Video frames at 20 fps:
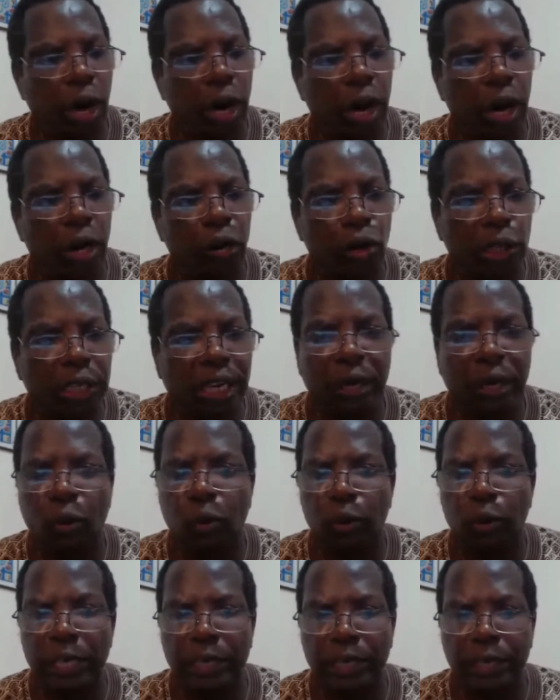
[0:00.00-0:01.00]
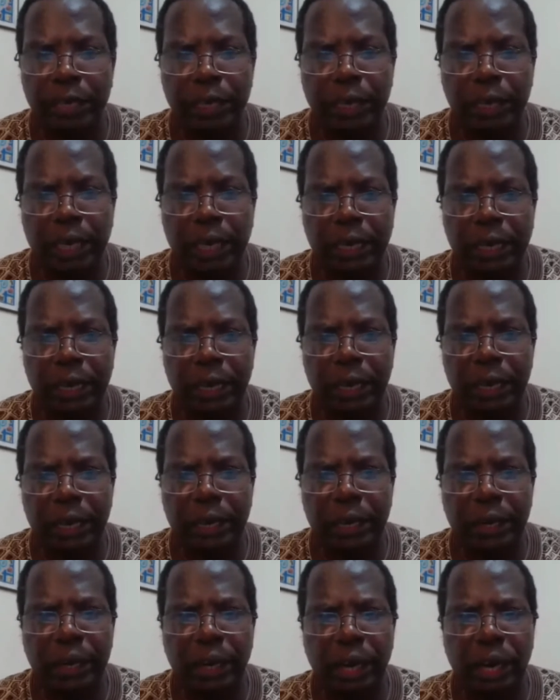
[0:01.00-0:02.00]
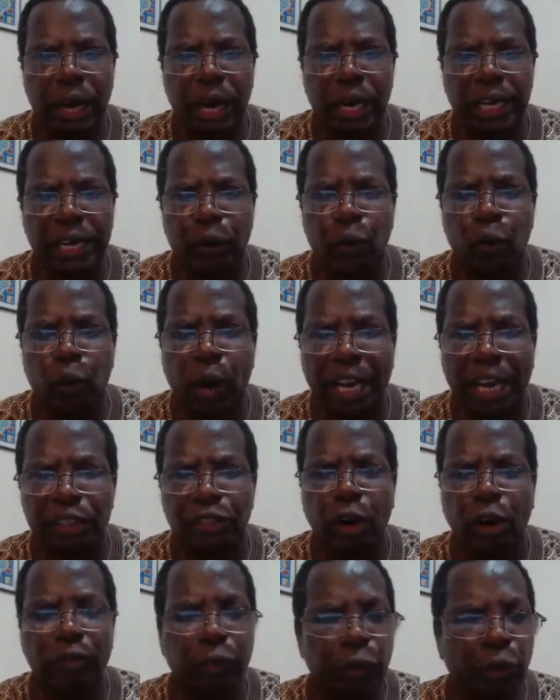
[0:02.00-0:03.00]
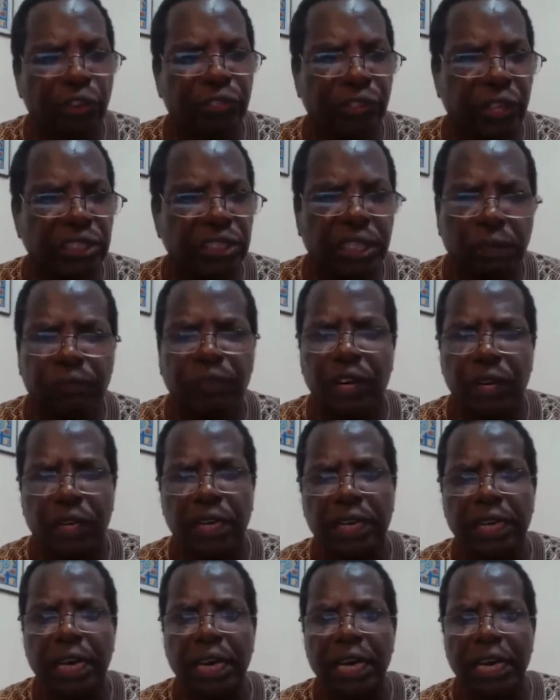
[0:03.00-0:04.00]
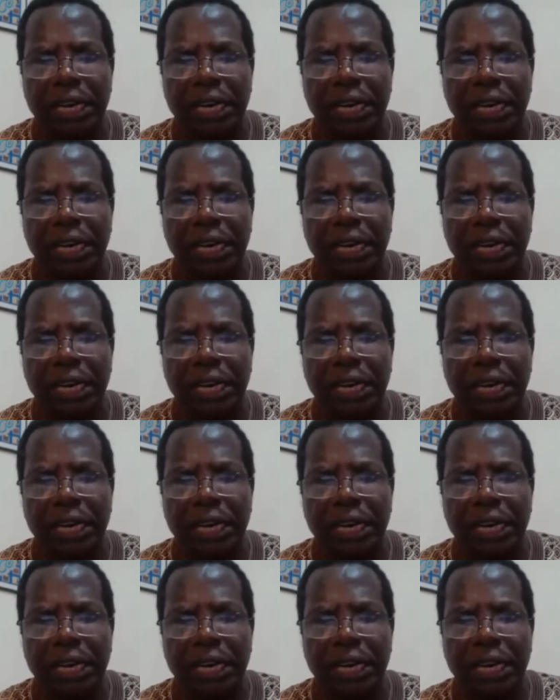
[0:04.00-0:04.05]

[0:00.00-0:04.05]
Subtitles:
looking in ways of doing things differently.